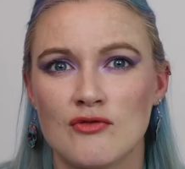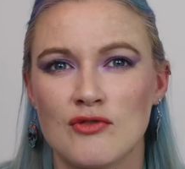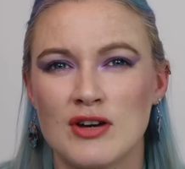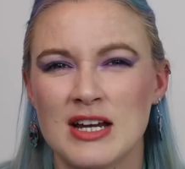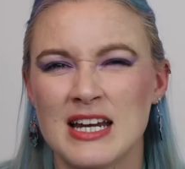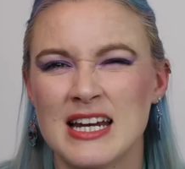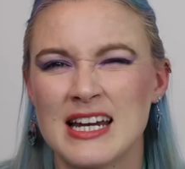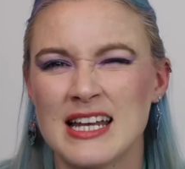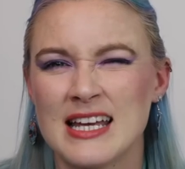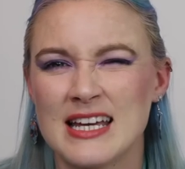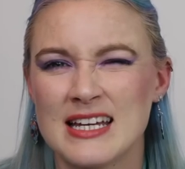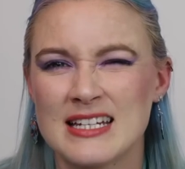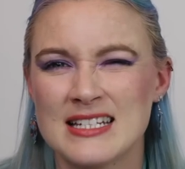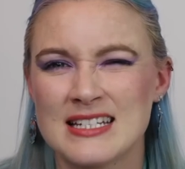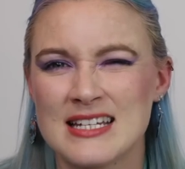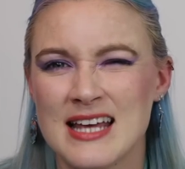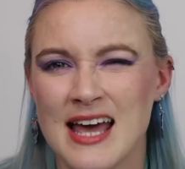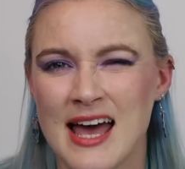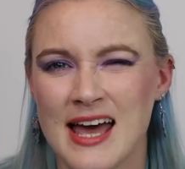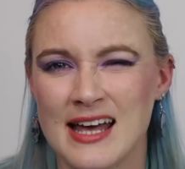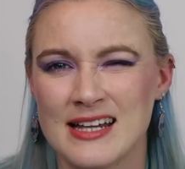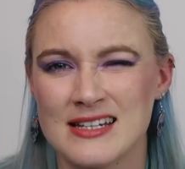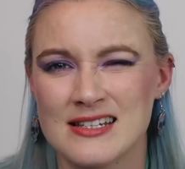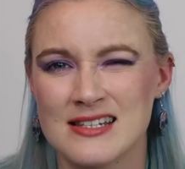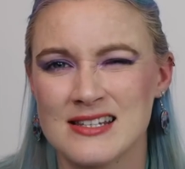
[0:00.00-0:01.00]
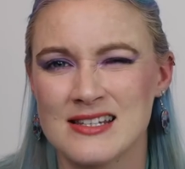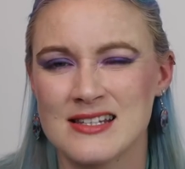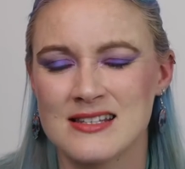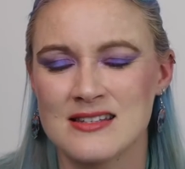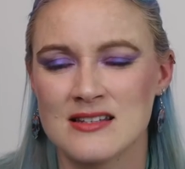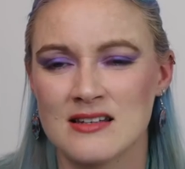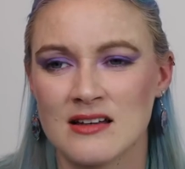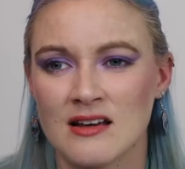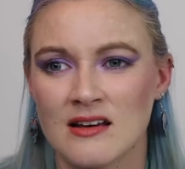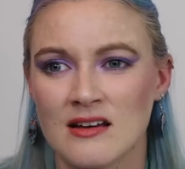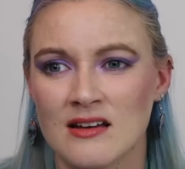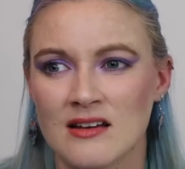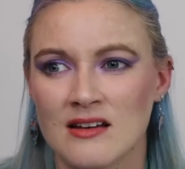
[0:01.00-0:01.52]
really
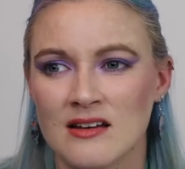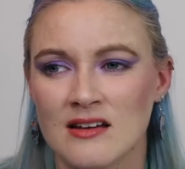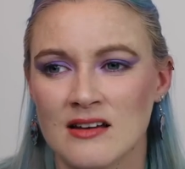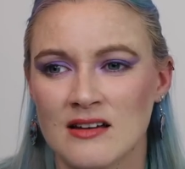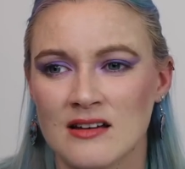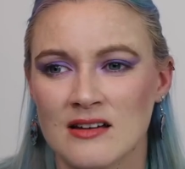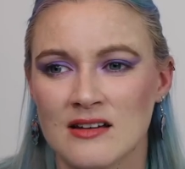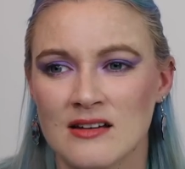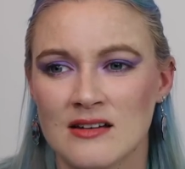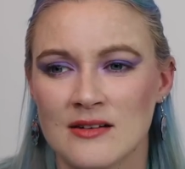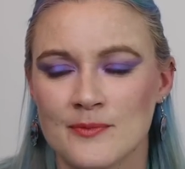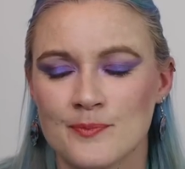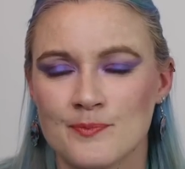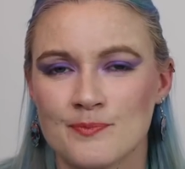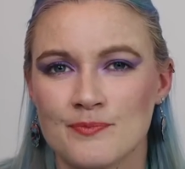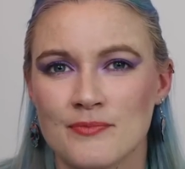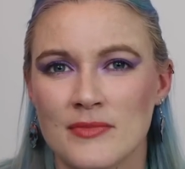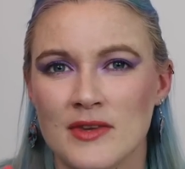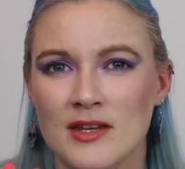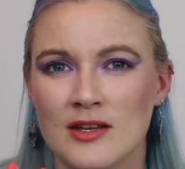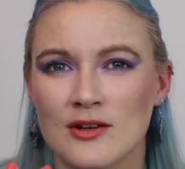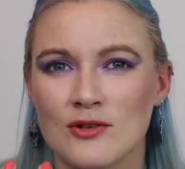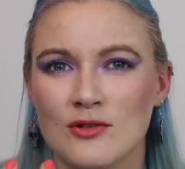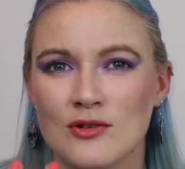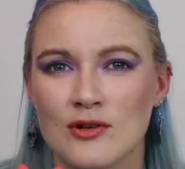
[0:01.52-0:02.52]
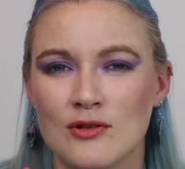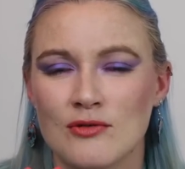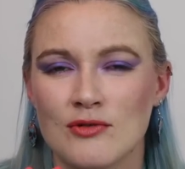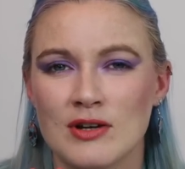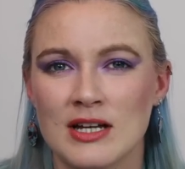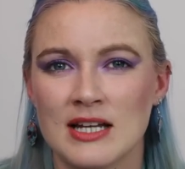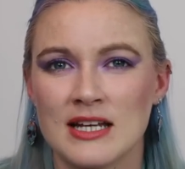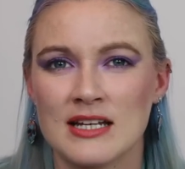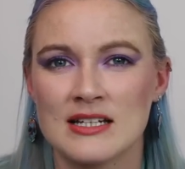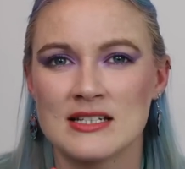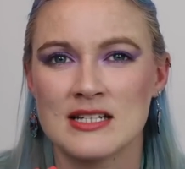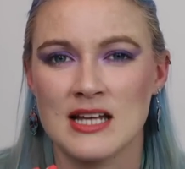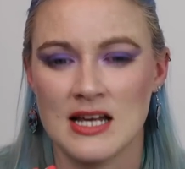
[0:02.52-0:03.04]
intense, you know, a
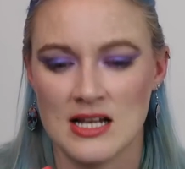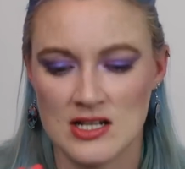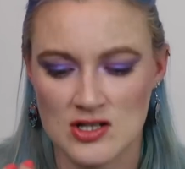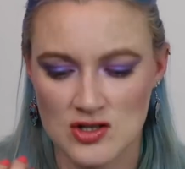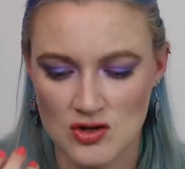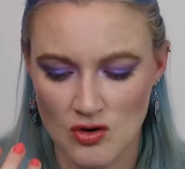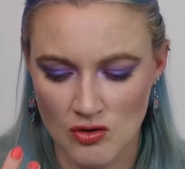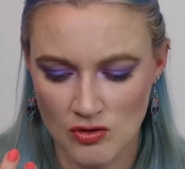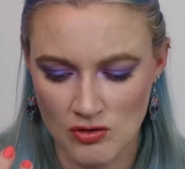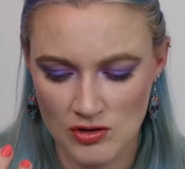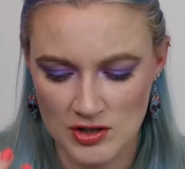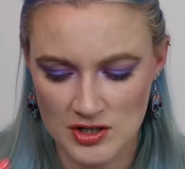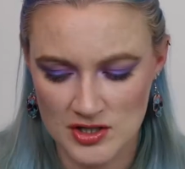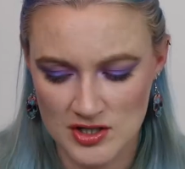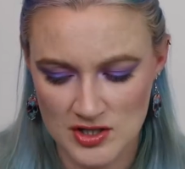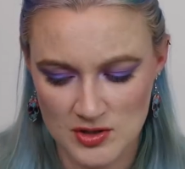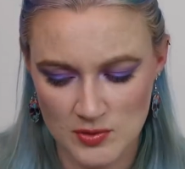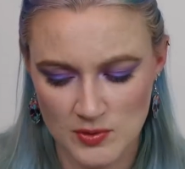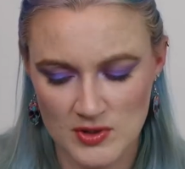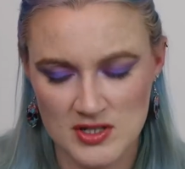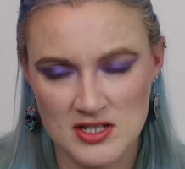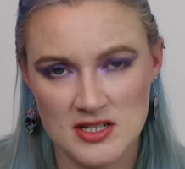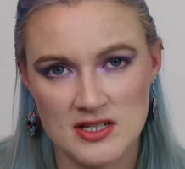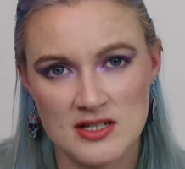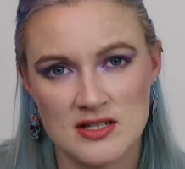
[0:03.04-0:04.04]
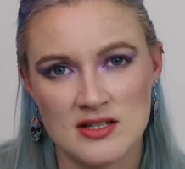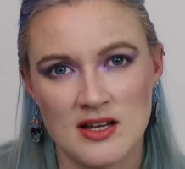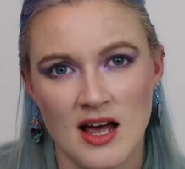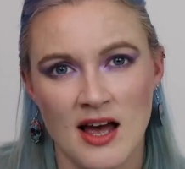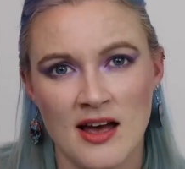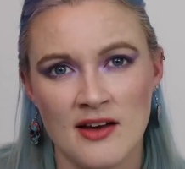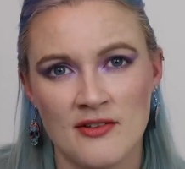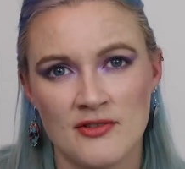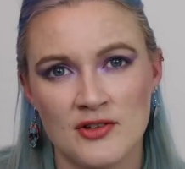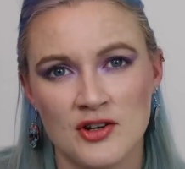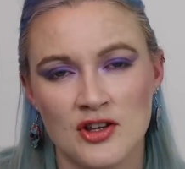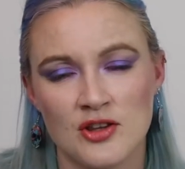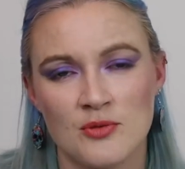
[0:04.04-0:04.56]
really intense orange, which is,
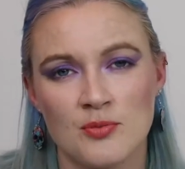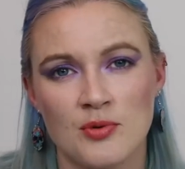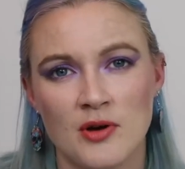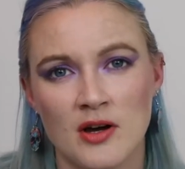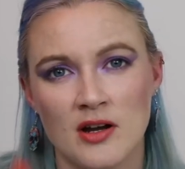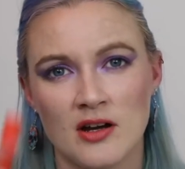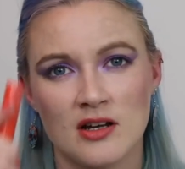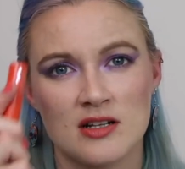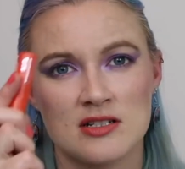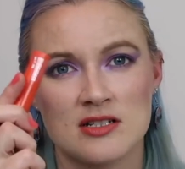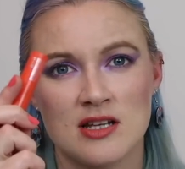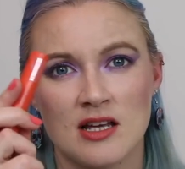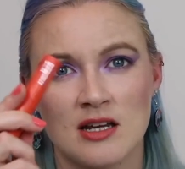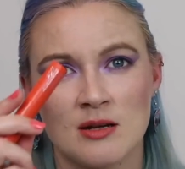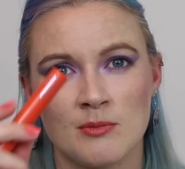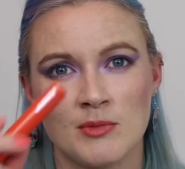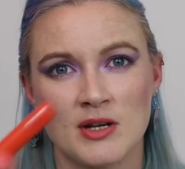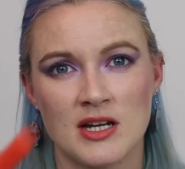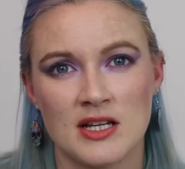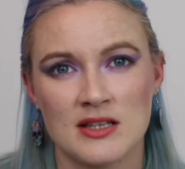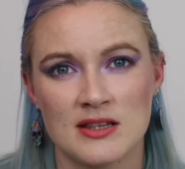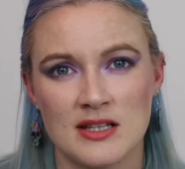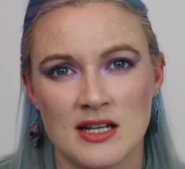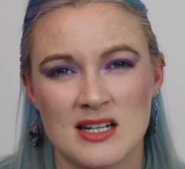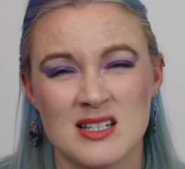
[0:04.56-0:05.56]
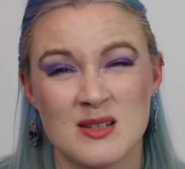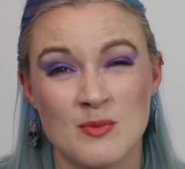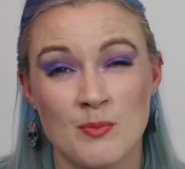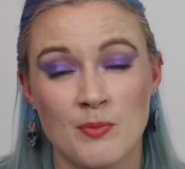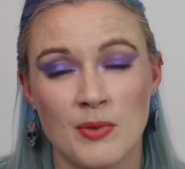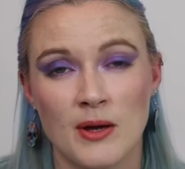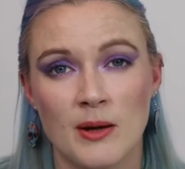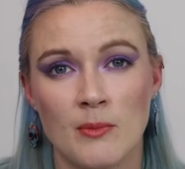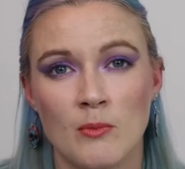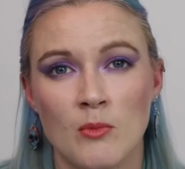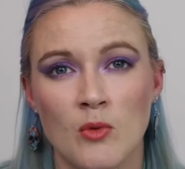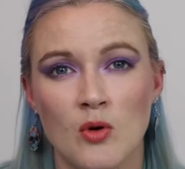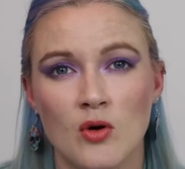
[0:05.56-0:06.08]
I have another product in a minute that is a
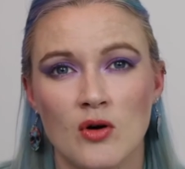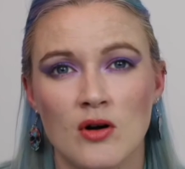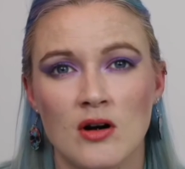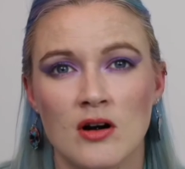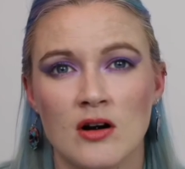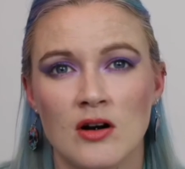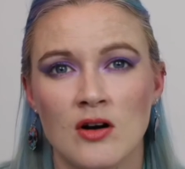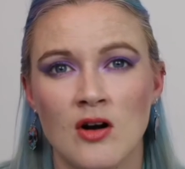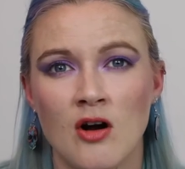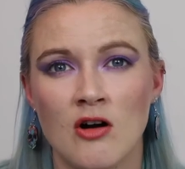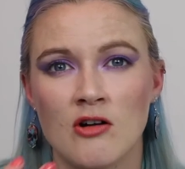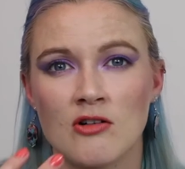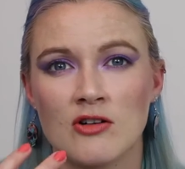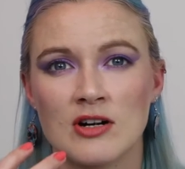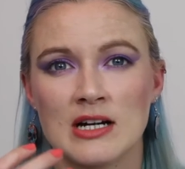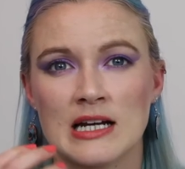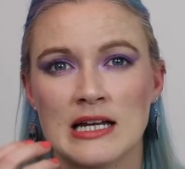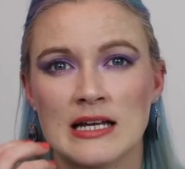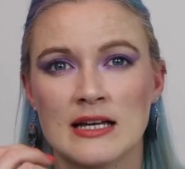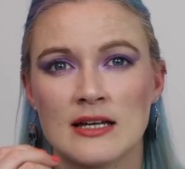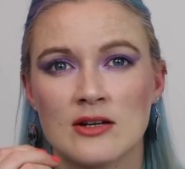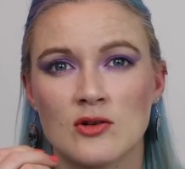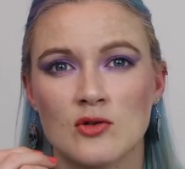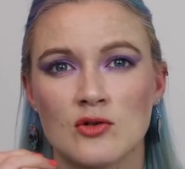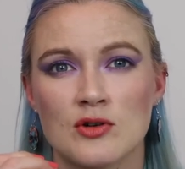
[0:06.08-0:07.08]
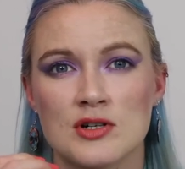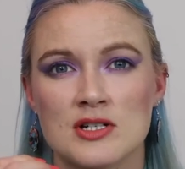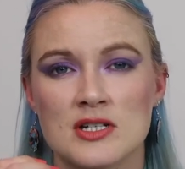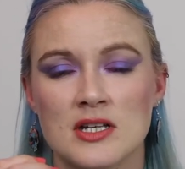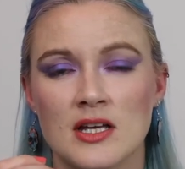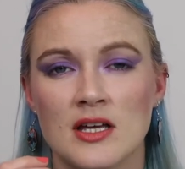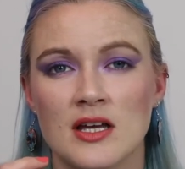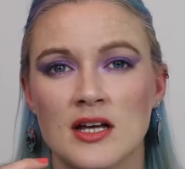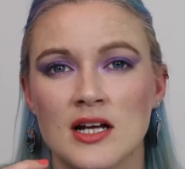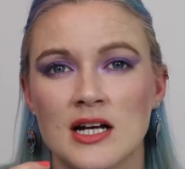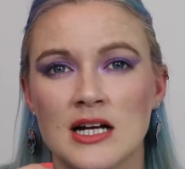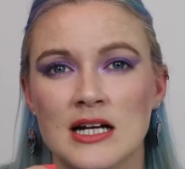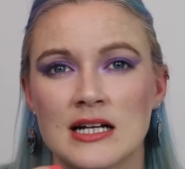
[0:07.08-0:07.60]
bit more corally and
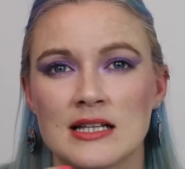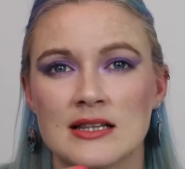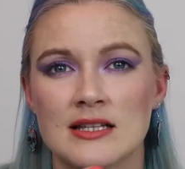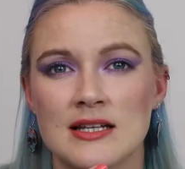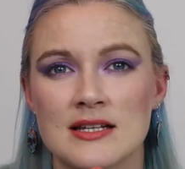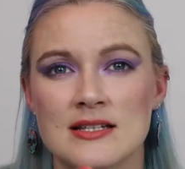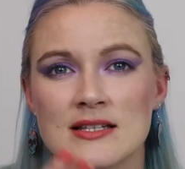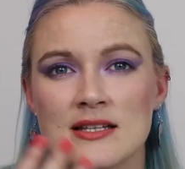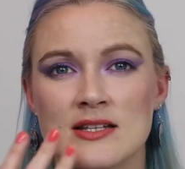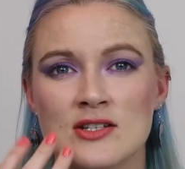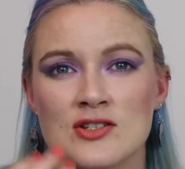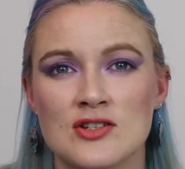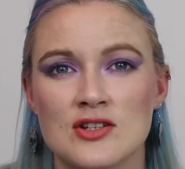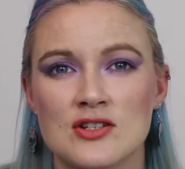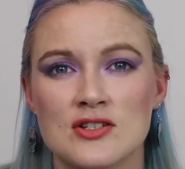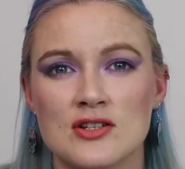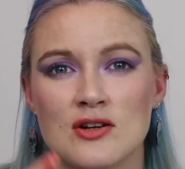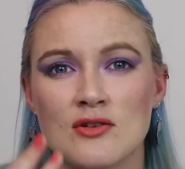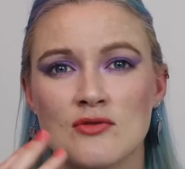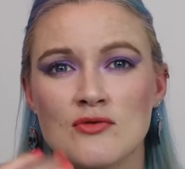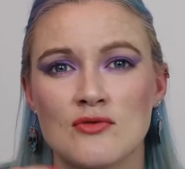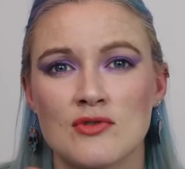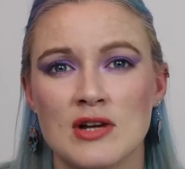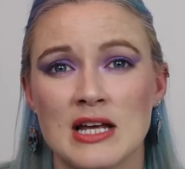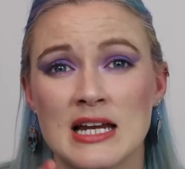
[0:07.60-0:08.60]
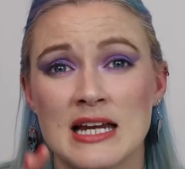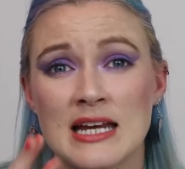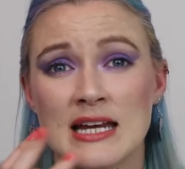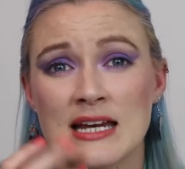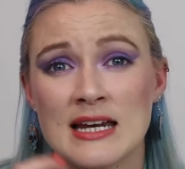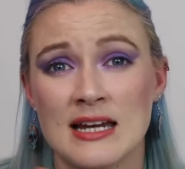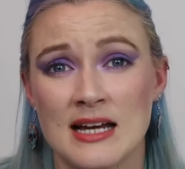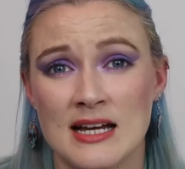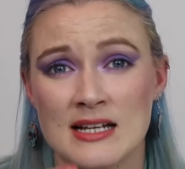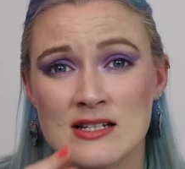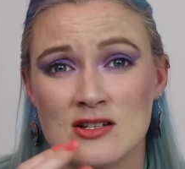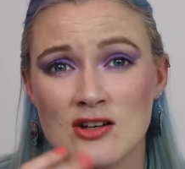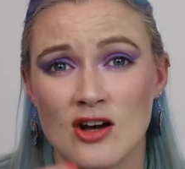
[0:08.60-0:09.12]
orangey, this is just a really
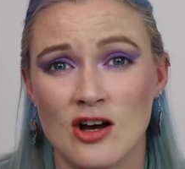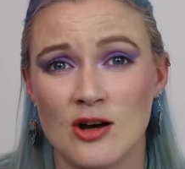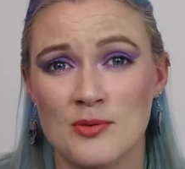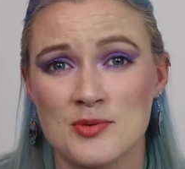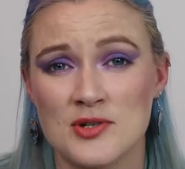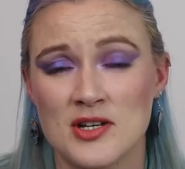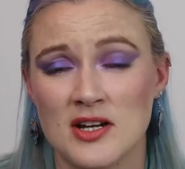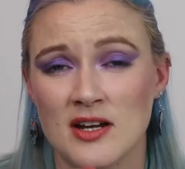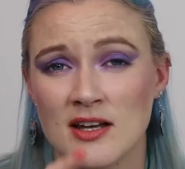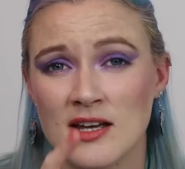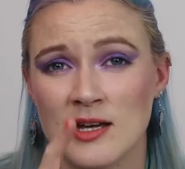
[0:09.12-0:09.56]
nice option.